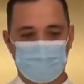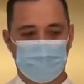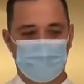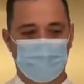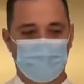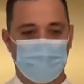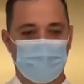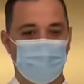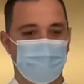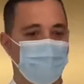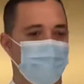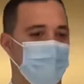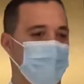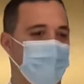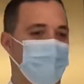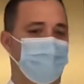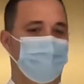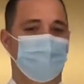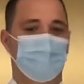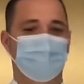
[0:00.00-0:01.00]
Yeah.
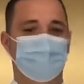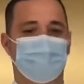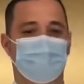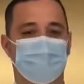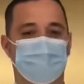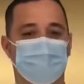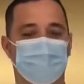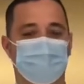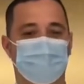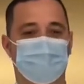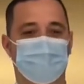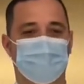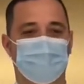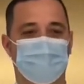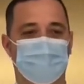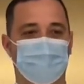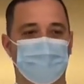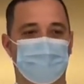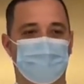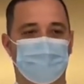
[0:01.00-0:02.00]
The interesting
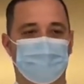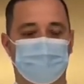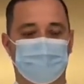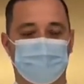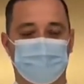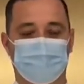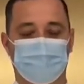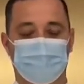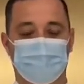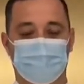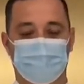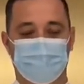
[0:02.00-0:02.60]
story, it's uh,